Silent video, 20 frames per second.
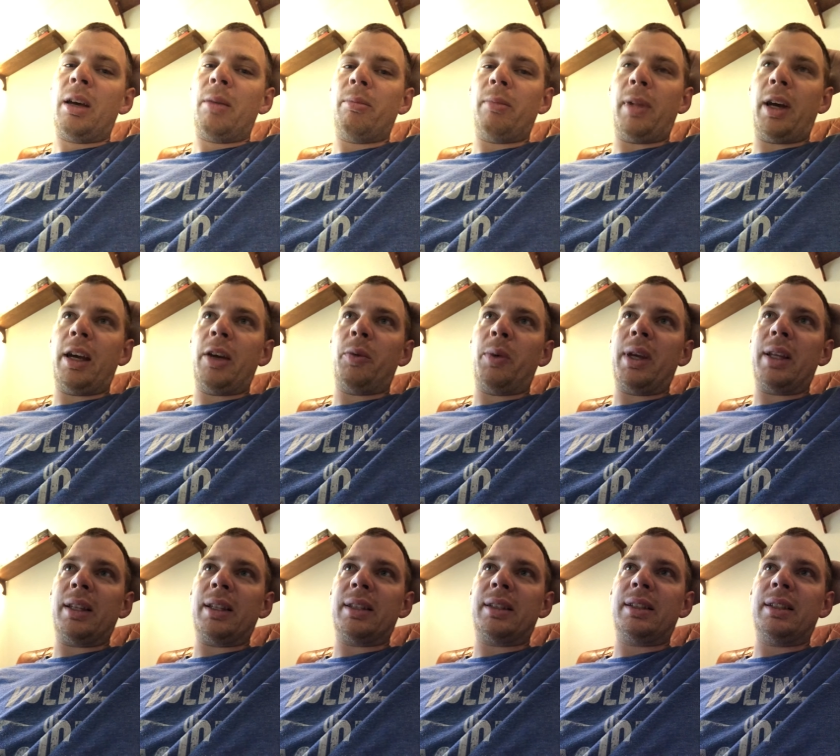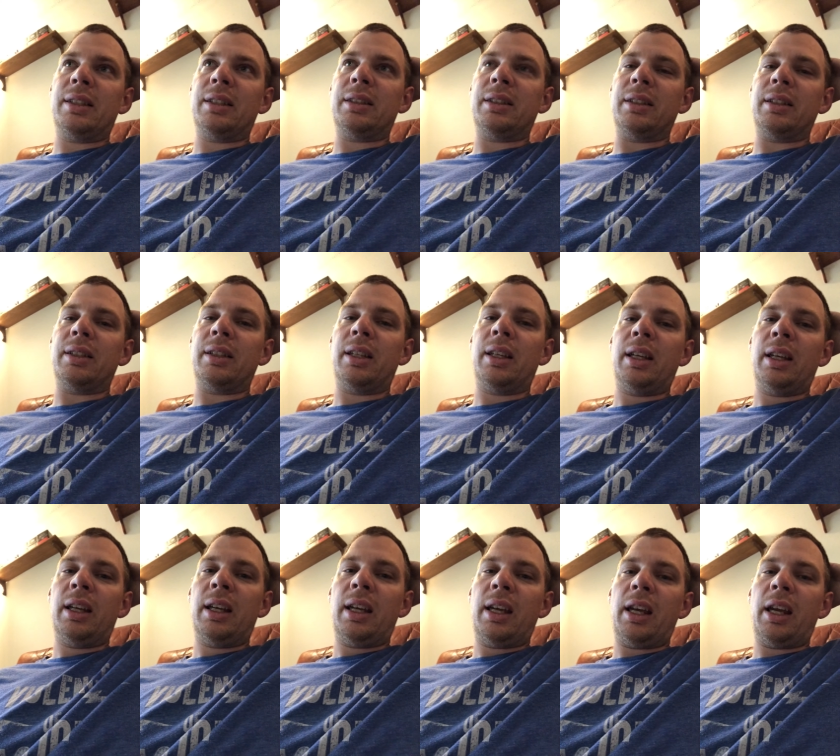my weaknesses and
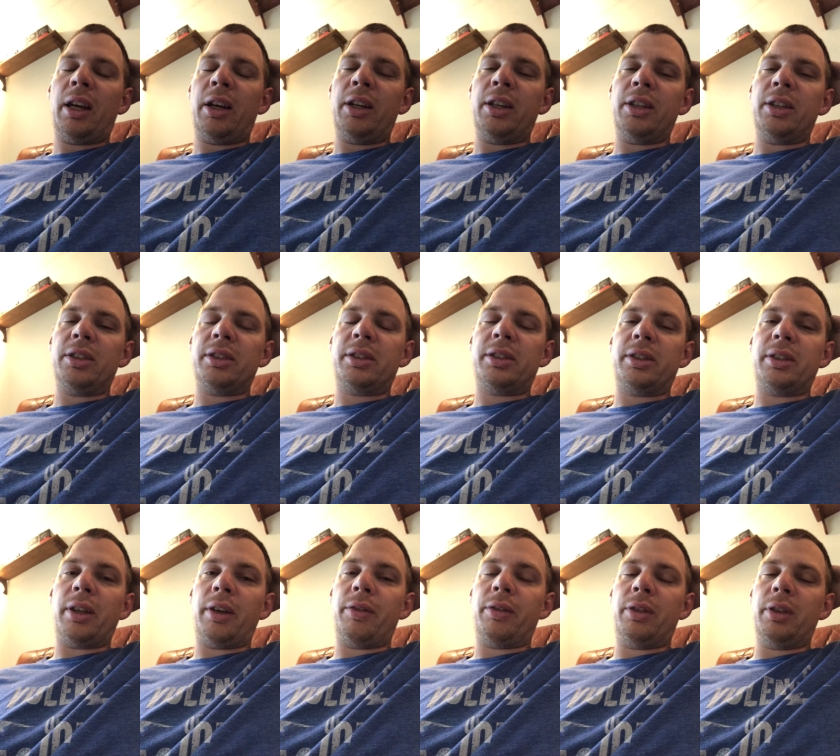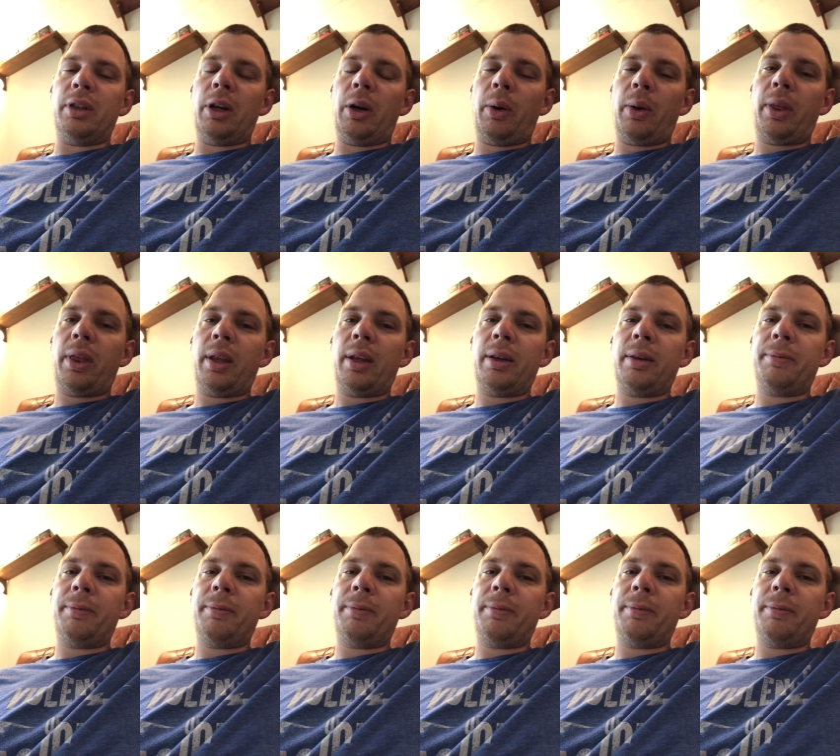areas of growth